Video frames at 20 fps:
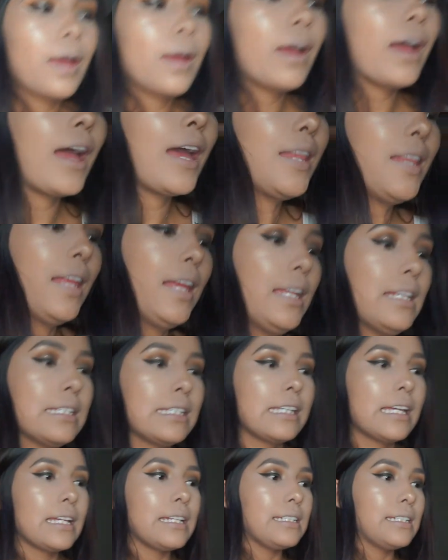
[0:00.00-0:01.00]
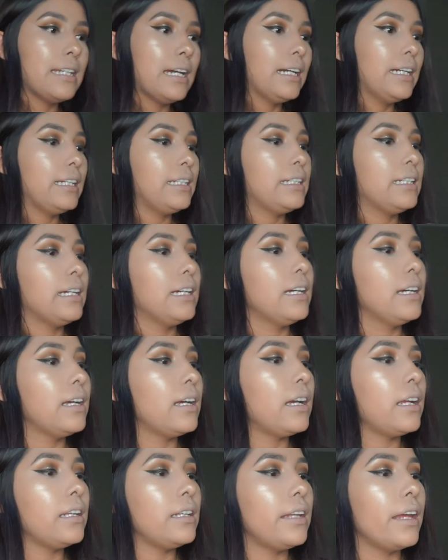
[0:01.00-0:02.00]
Highlights done.
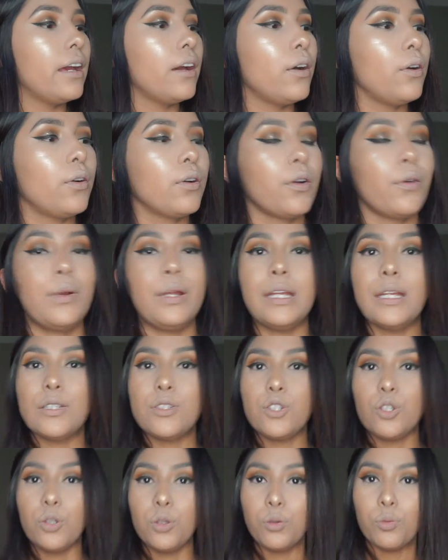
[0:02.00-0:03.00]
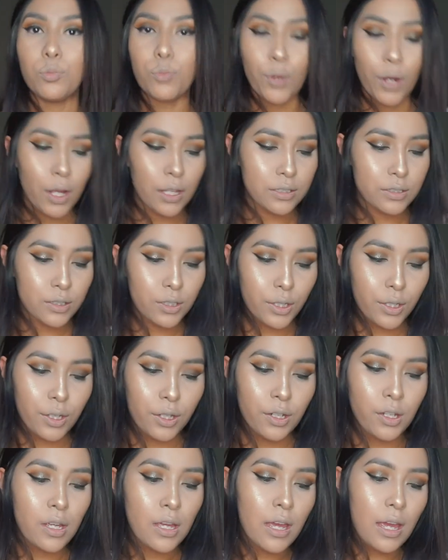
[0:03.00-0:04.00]
Now going into
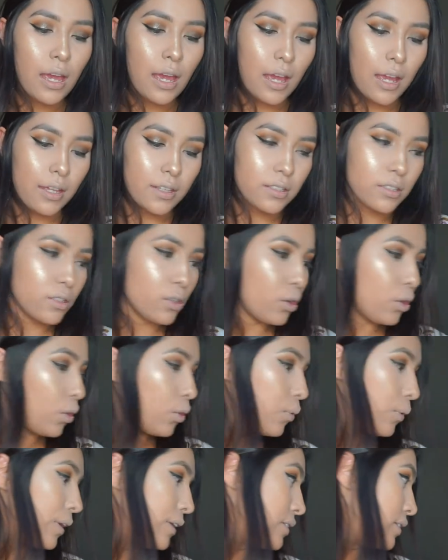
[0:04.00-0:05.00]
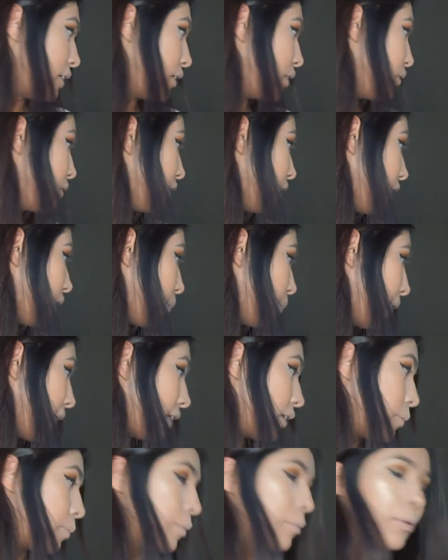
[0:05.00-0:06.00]
bronzer. As always, I don't think I
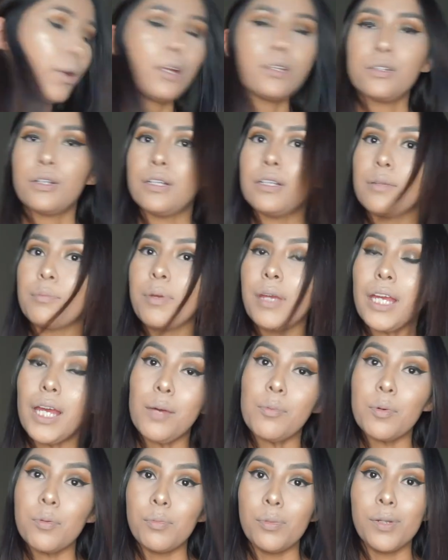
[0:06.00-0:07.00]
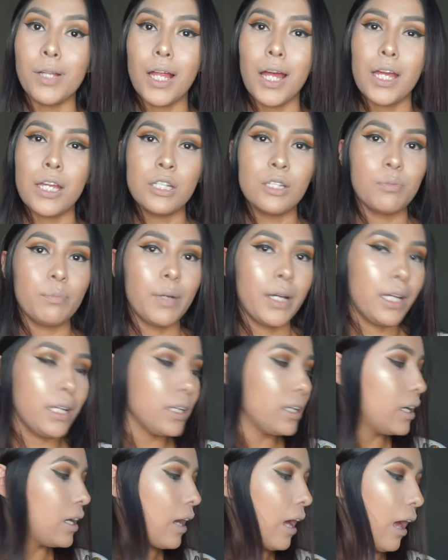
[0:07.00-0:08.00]
picked up a bronzer. I did pick up a blush, but
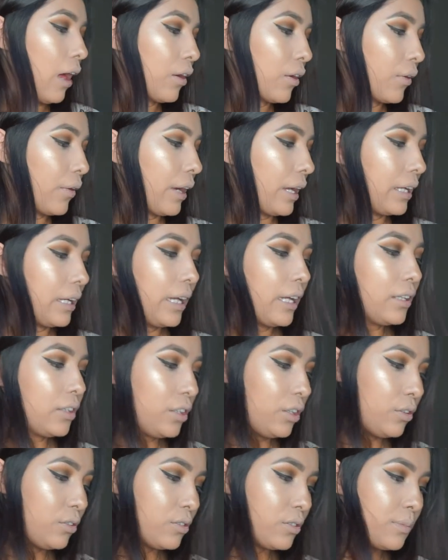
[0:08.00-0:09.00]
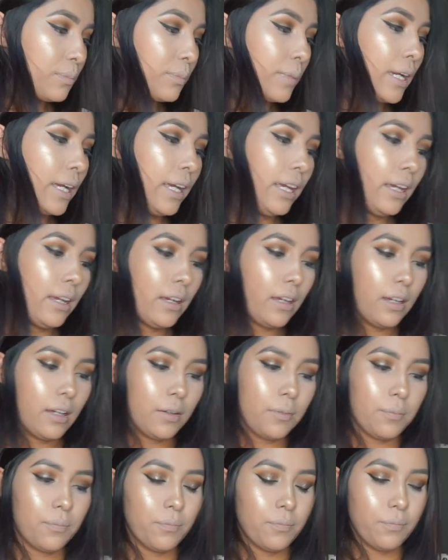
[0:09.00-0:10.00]
I'll go ahead and use my
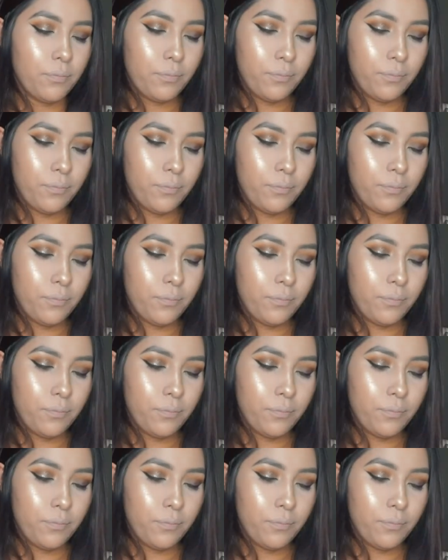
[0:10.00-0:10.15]
um,